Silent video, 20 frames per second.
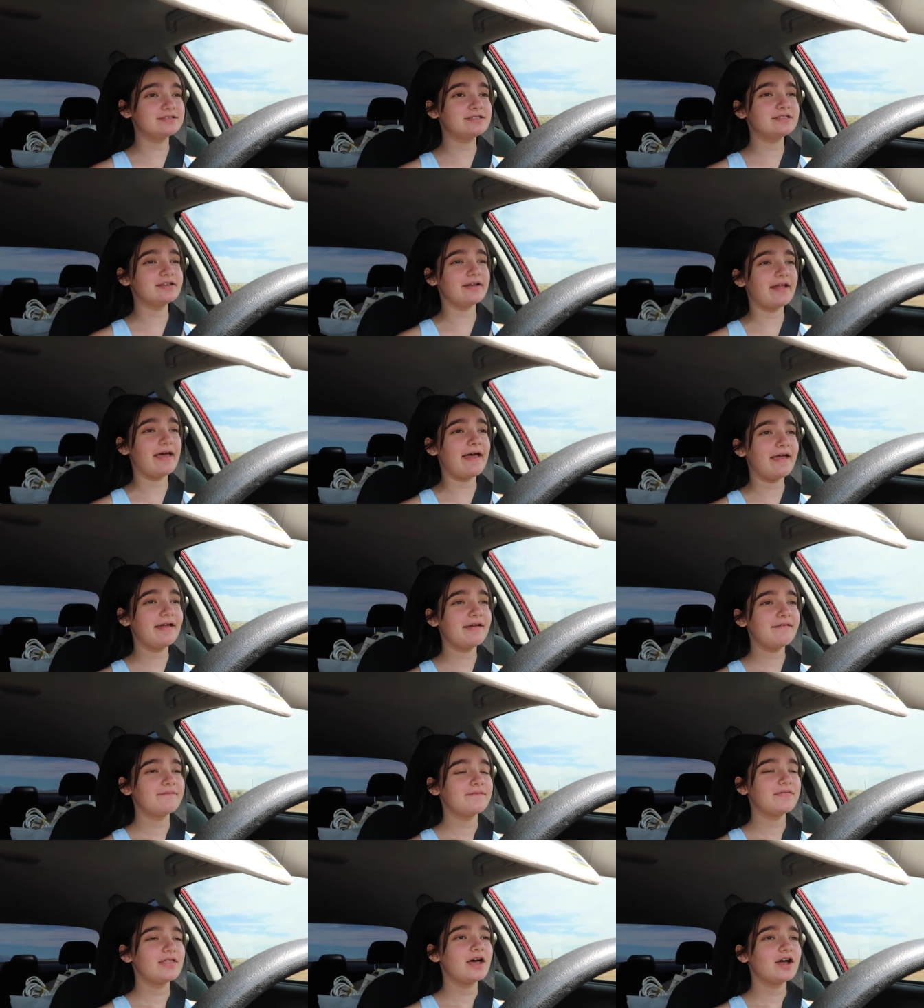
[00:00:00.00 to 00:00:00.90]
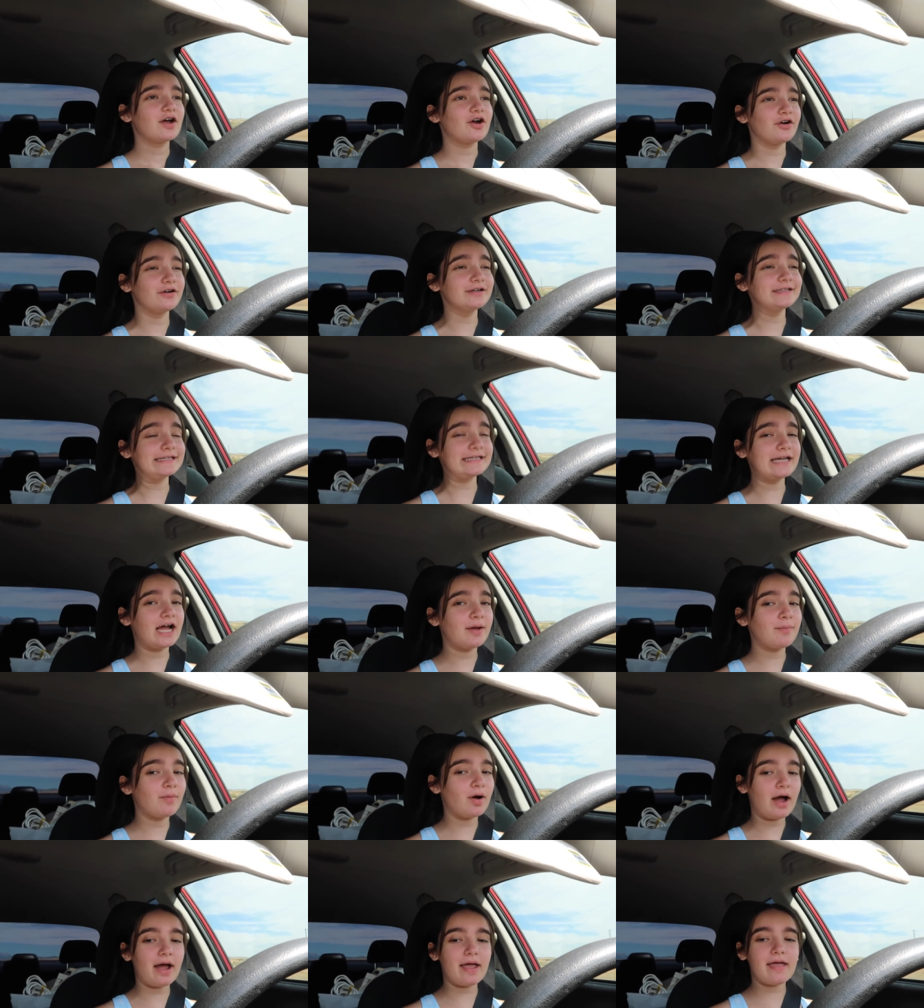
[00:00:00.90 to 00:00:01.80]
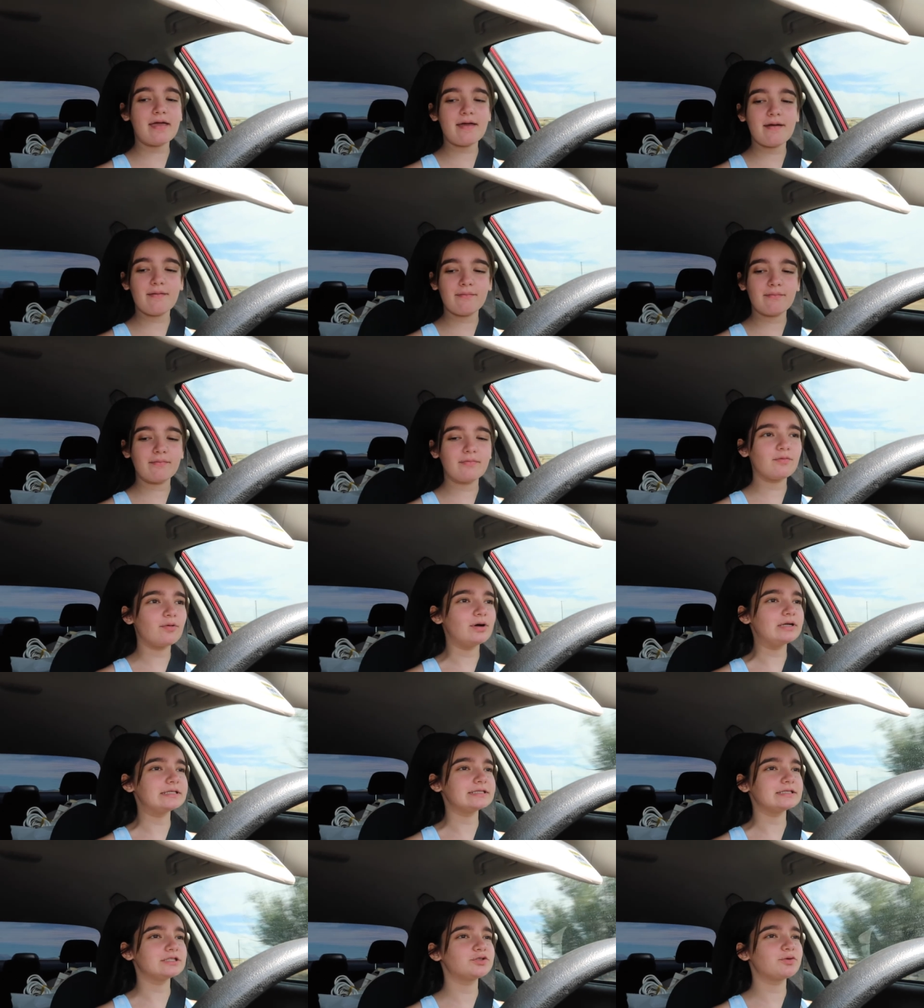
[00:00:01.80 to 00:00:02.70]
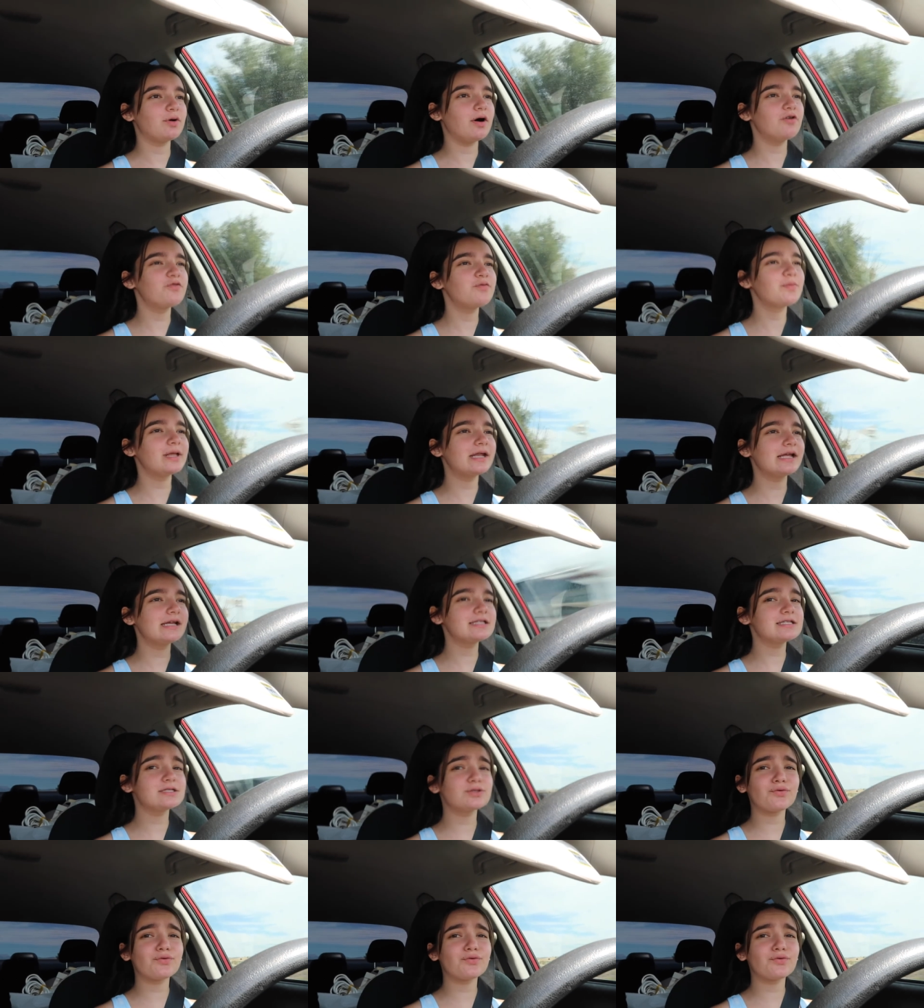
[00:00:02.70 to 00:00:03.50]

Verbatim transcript: today. Currently, I'm I am what is it? 12 minutes